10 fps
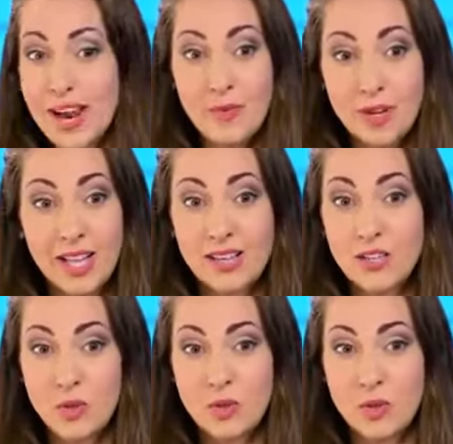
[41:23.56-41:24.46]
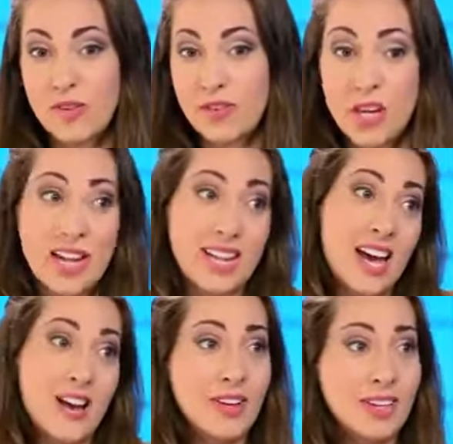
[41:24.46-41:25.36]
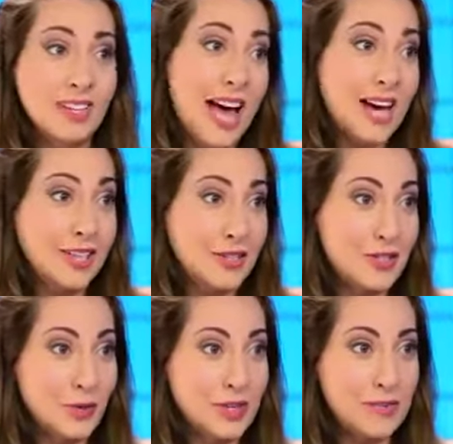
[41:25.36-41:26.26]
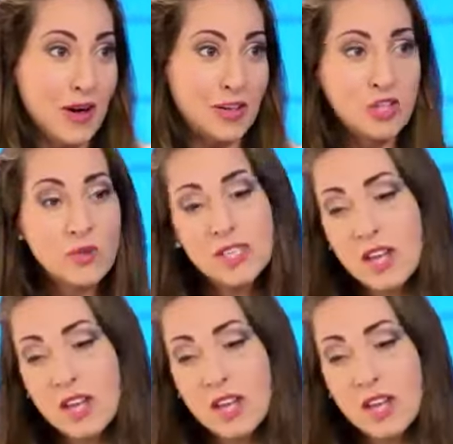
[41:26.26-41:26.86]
realized she had kind of like a lackluster response, she was